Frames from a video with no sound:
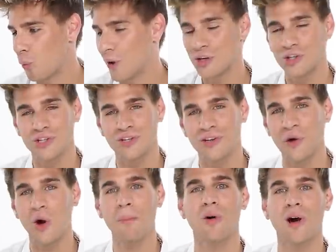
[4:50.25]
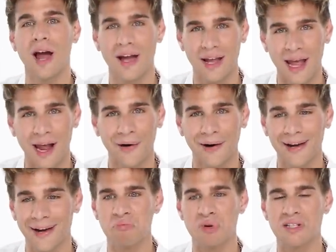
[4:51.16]
which knowing Mariah
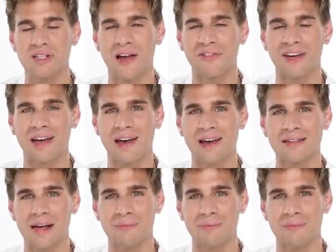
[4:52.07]
Carey was not the case.